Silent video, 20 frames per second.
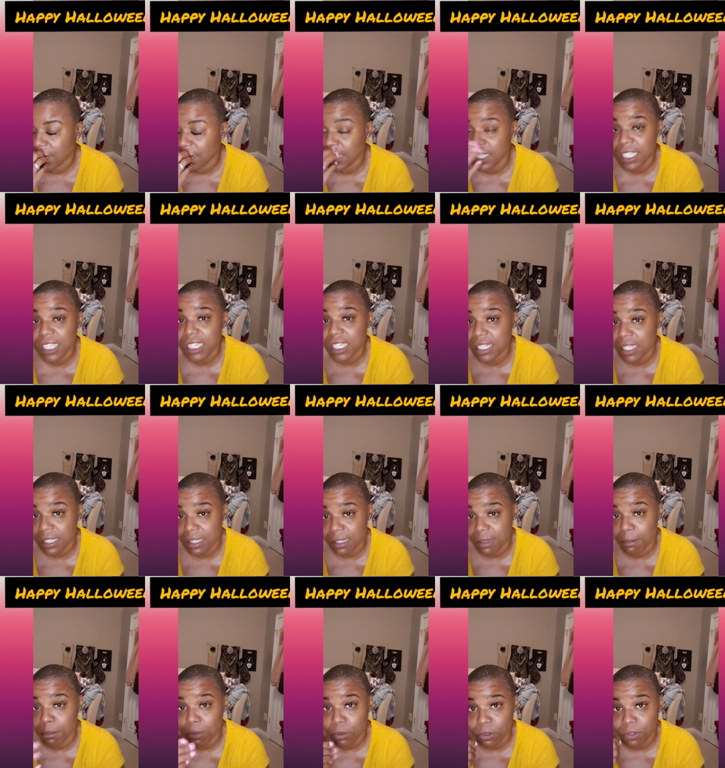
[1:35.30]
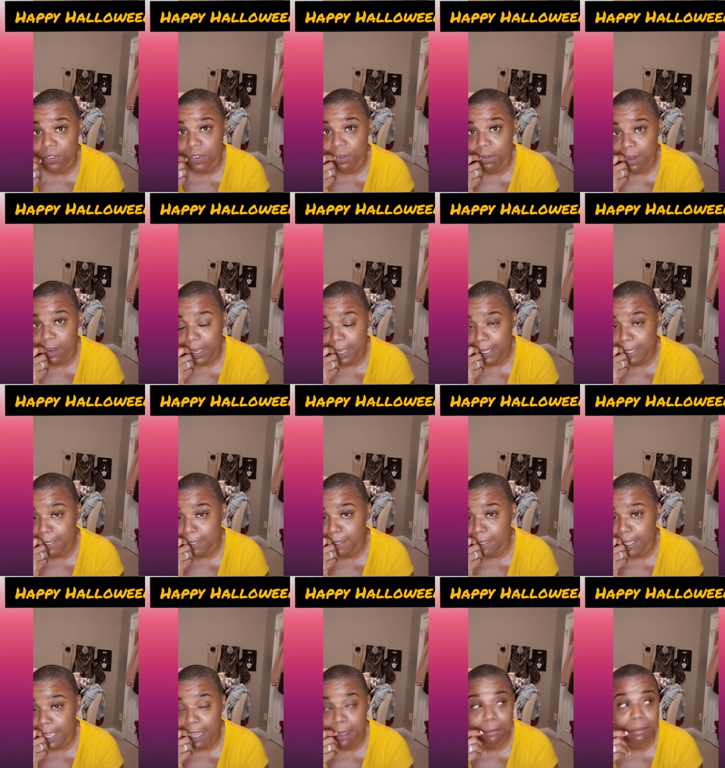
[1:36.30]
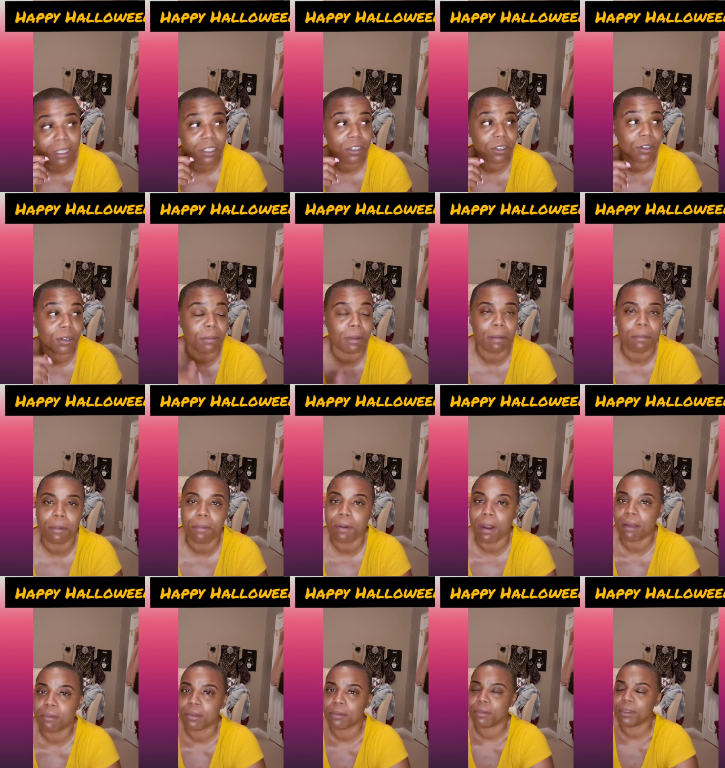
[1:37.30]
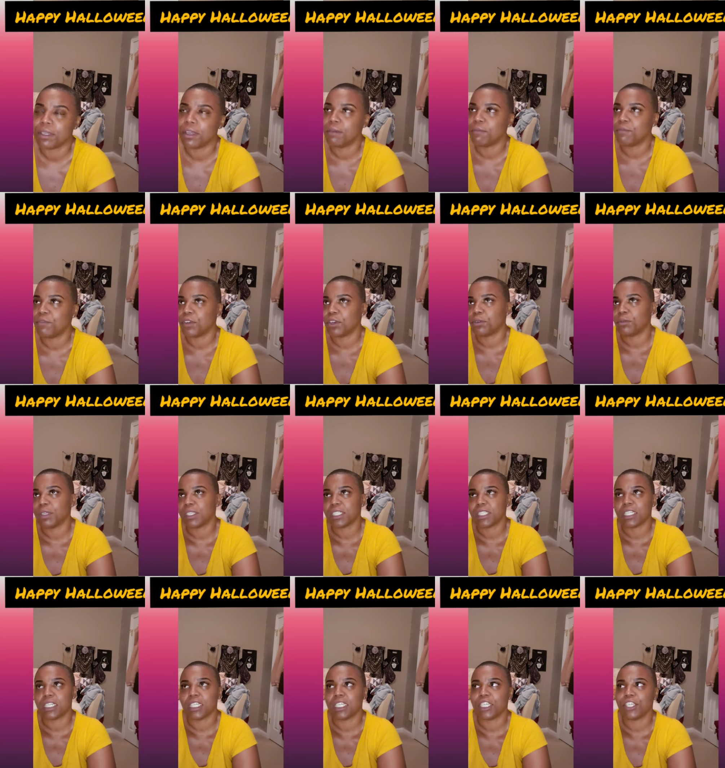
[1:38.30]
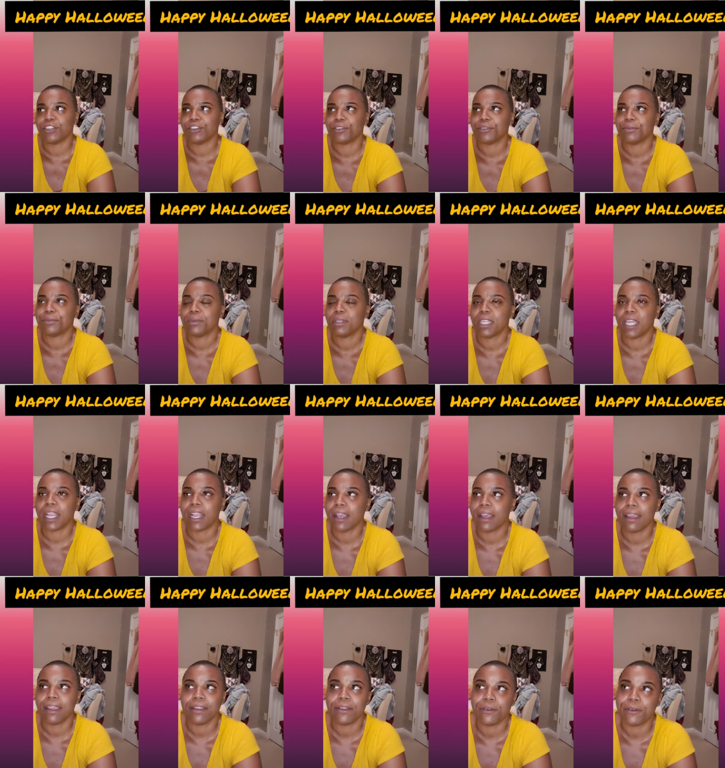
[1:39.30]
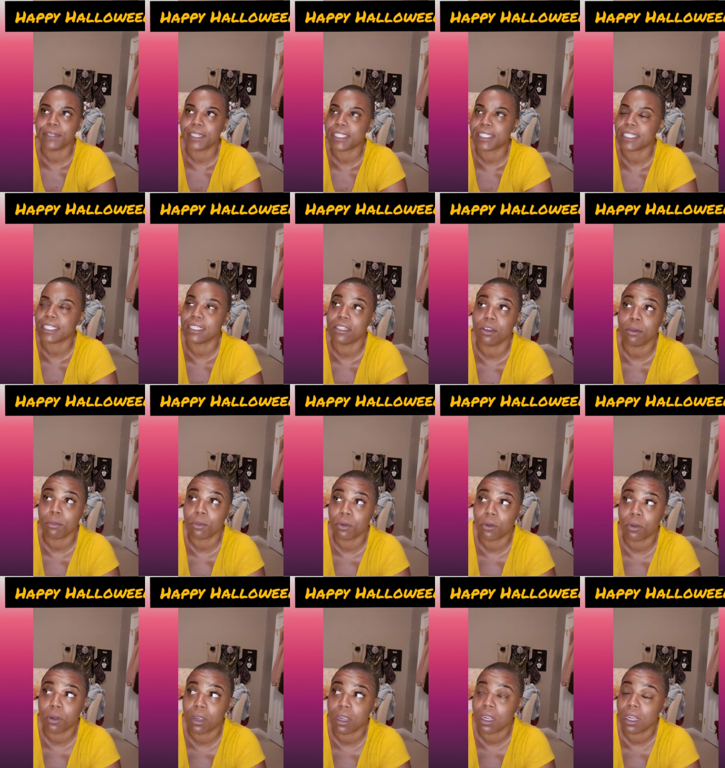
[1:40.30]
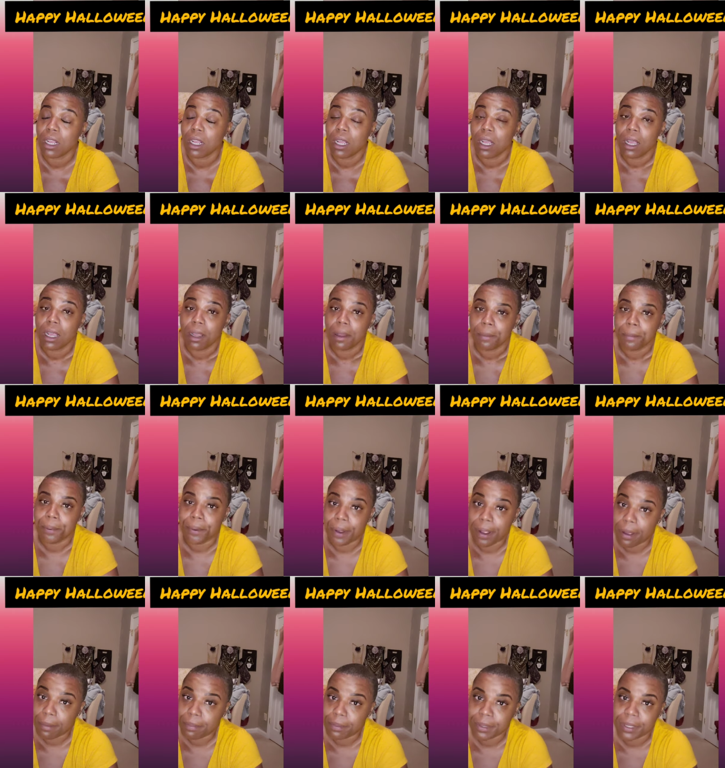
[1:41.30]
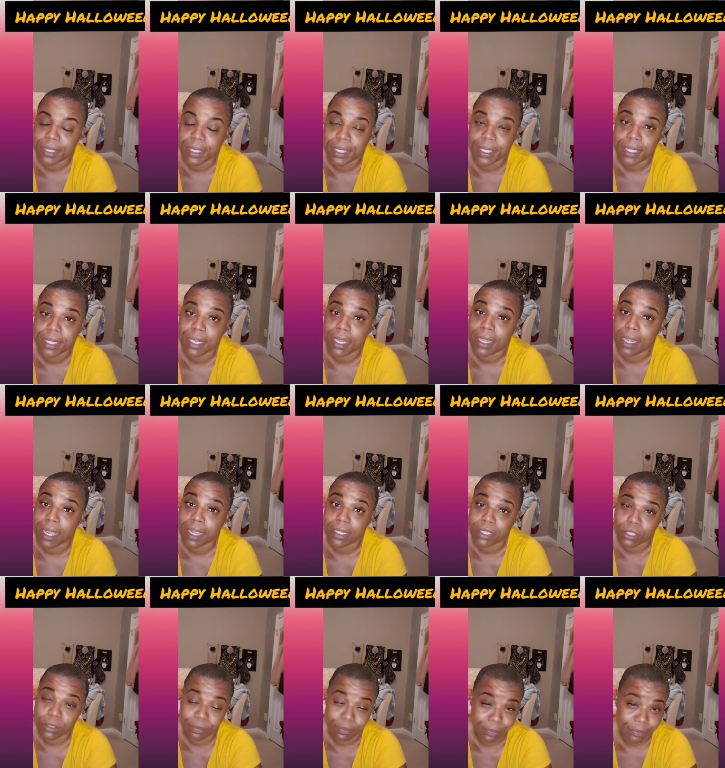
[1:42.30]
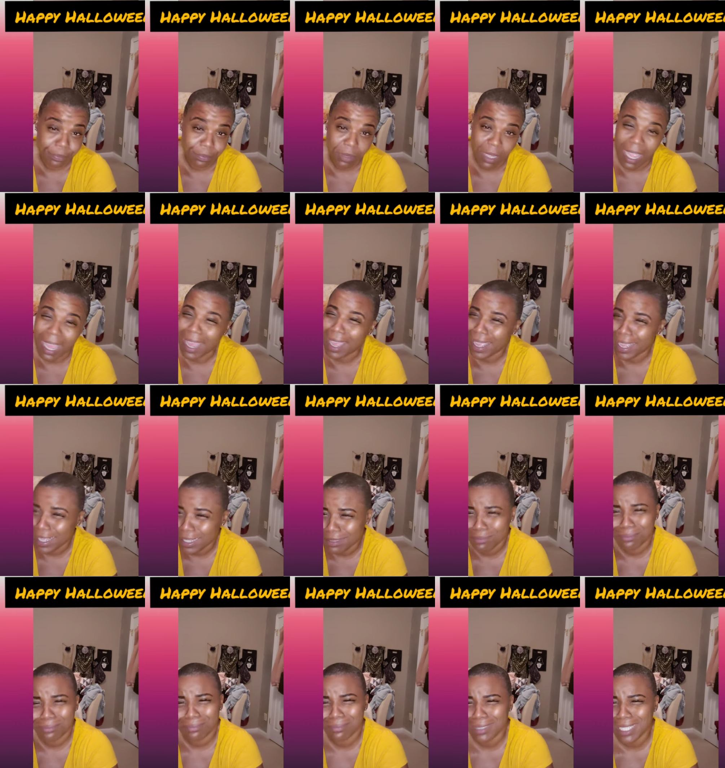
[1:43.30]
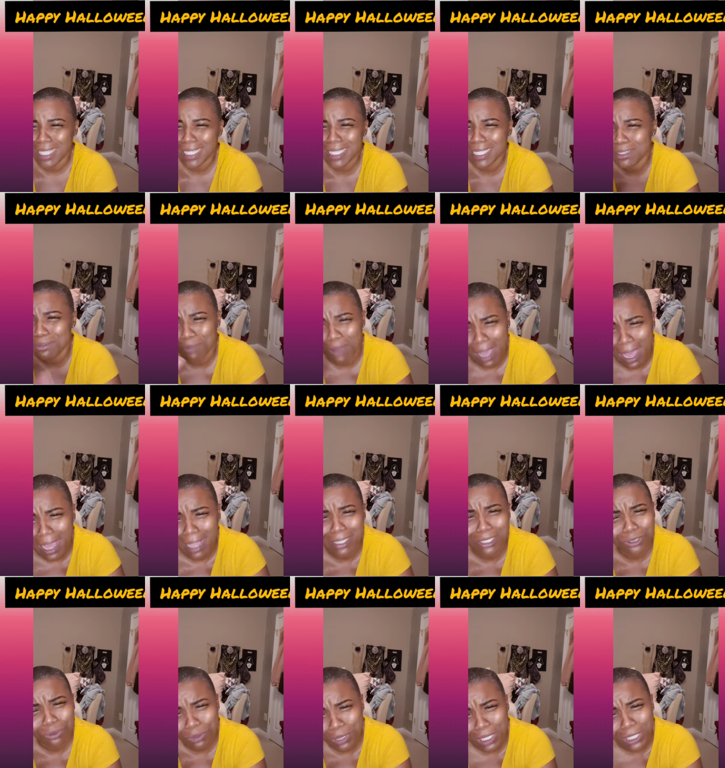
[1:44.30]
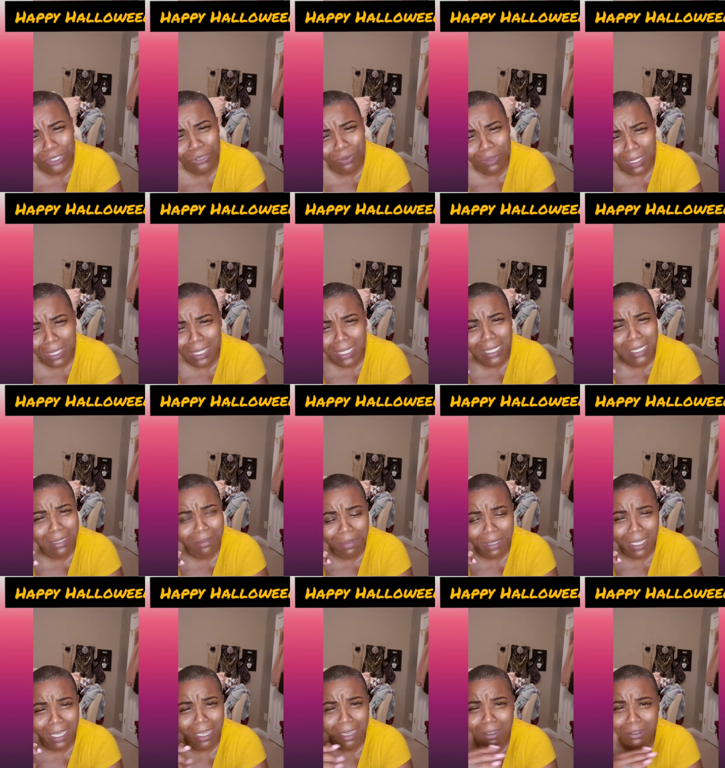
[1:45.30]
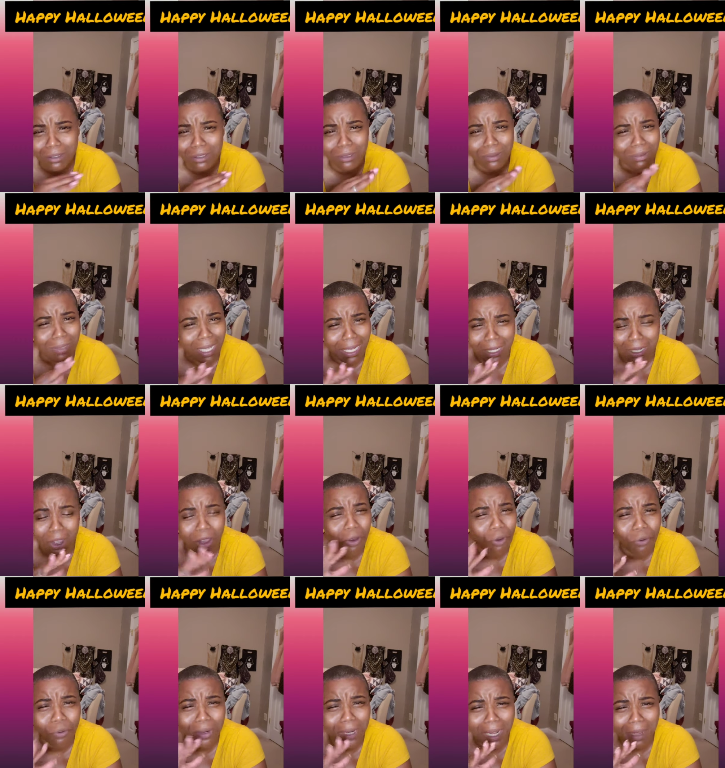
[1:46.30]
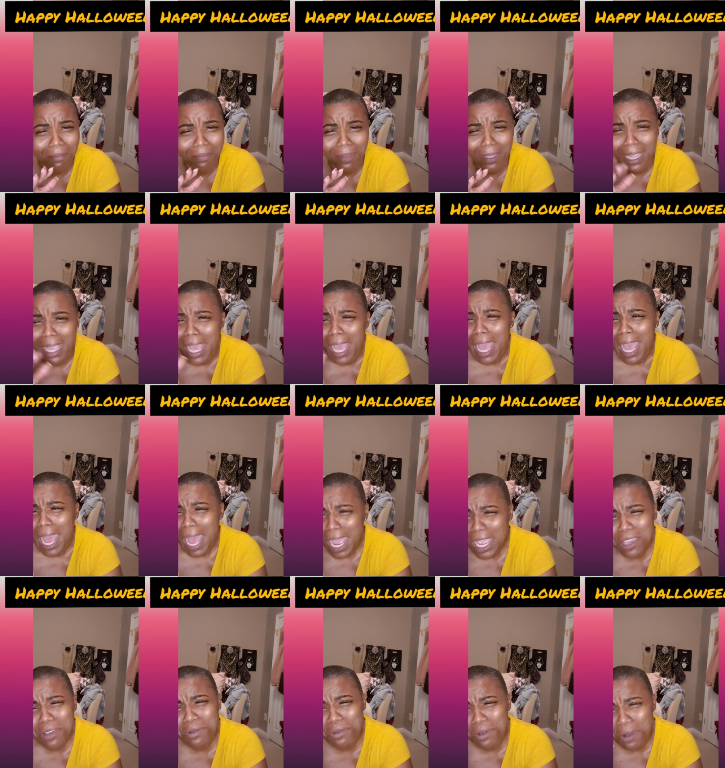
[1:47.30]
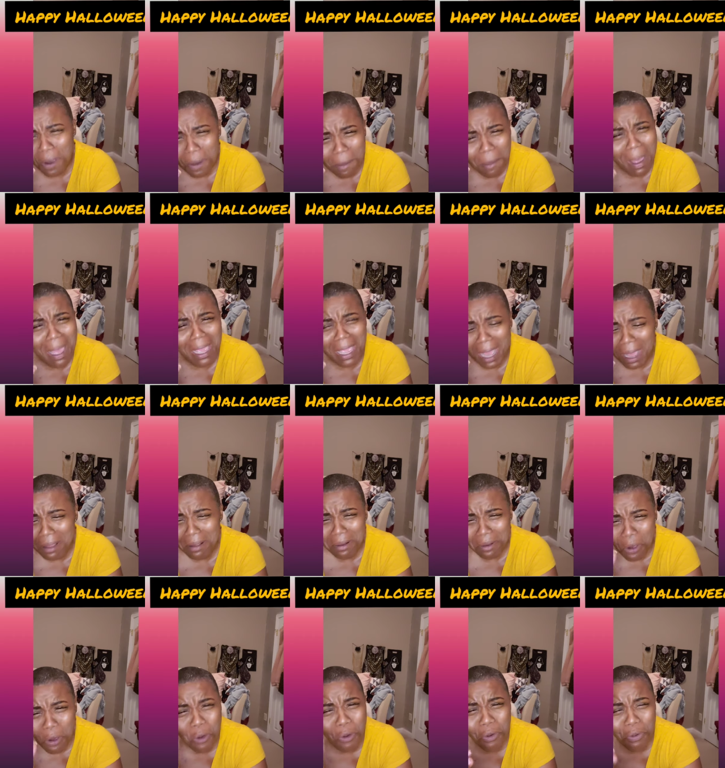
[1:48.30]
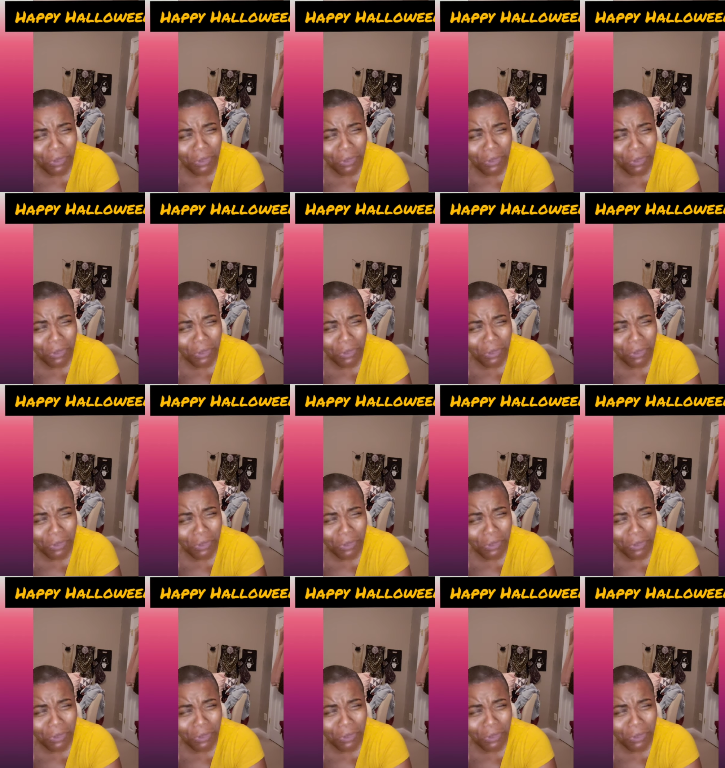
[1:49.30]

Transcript: This movie right here got me up. I'm gonna probably be up for the rest of the year. Like, I ain't gonna sleep no more. Probably, like, hey, this is why 2020 needs to be canceled. Like, the whole damn thing. How you gonna make, who